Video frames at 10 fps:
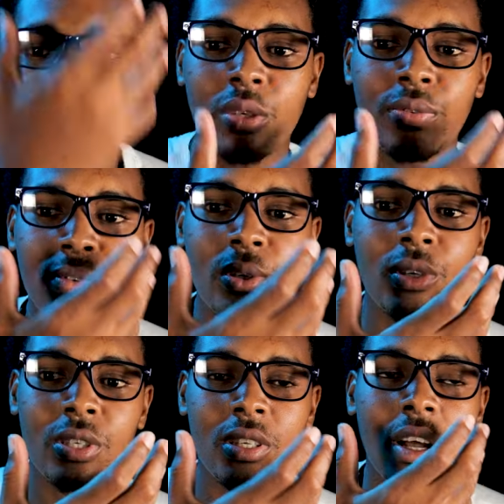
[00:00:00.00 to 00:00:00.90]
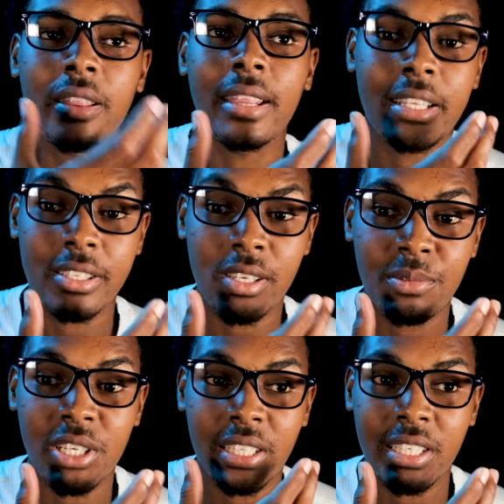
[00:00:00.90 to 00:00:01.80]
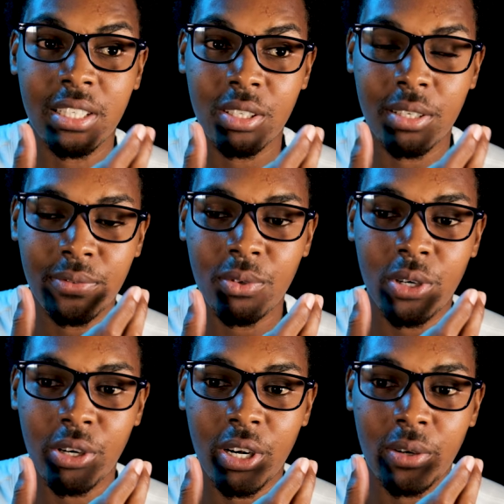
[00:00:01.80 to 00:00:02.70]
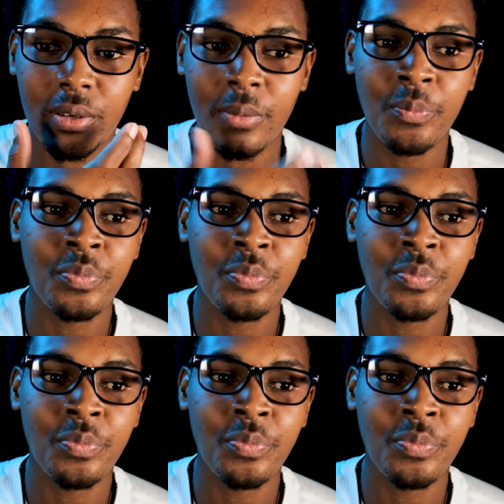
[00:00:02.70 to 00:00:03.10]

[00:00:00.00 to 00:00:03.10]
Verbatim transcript: into focus on that subject into the foreground,